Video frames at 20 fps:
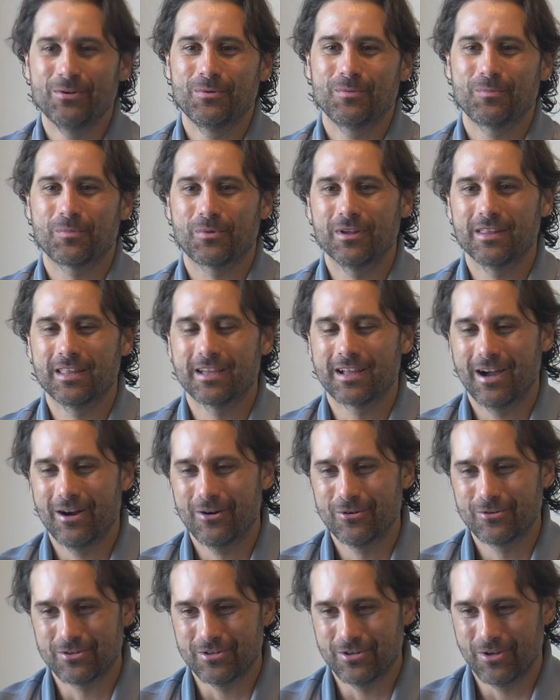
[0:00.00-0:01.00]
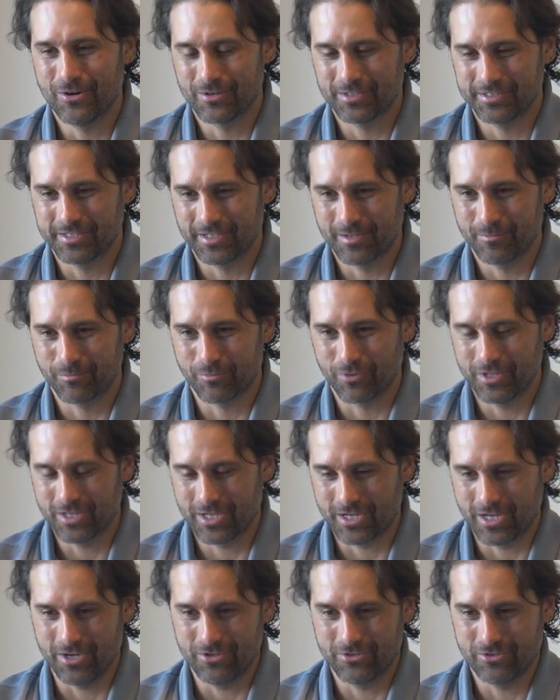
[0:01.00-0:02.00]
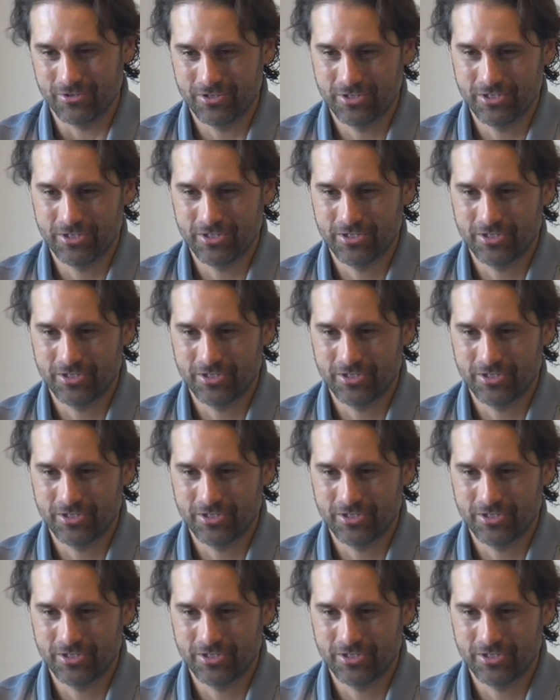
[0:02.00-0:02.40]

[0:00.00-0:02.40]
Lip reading: breathing out, noticing I'm breathing out.